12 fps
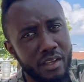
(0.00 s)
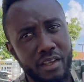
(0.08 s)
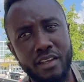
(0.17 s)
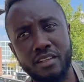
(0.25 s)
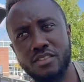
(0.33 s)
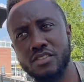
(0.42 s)

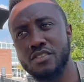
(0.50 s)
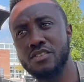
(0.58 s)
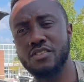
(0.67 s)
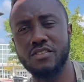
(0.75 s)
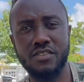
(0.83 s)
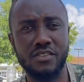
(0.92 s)

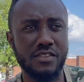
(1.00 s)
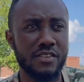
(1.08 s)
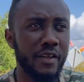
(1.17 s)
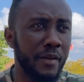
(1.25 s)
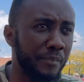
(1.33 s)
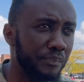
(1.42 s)
It's
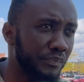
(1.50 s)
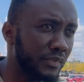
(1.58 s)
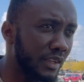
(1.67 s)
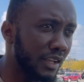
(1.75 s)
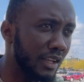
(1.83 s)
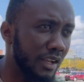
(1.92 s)

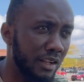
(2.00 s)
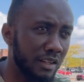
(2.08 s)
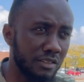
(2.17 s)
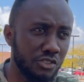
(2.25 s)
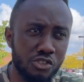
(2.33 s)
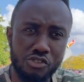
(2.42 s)
due